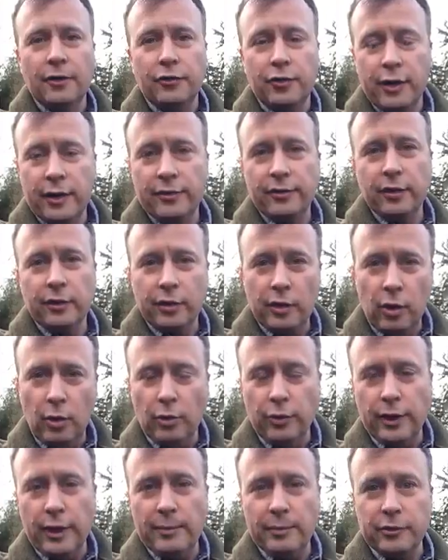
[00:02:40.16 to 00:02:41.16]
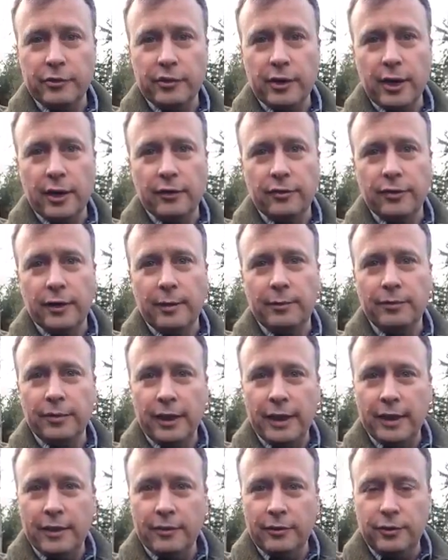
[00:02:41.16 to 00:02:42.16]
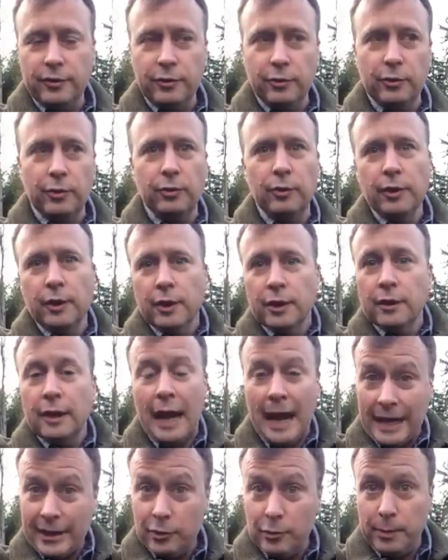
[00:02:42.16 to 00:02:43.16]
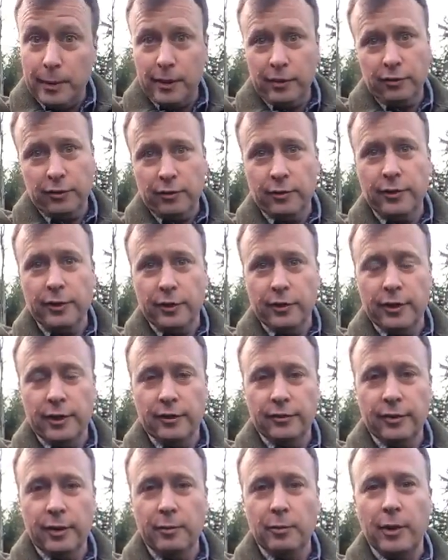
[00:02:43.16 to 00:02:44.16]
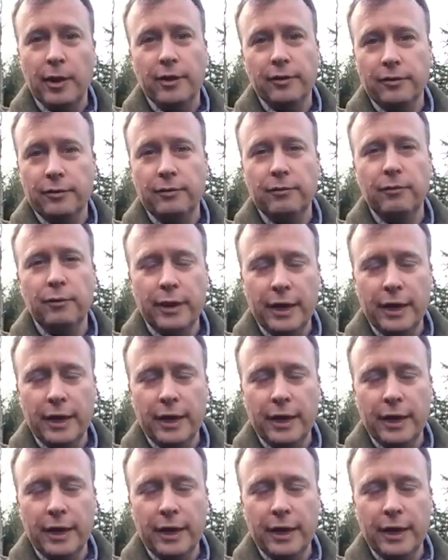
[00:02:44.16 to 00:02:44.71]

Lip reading: treatise on cold damage concepts, into acupuncture theory in some ways.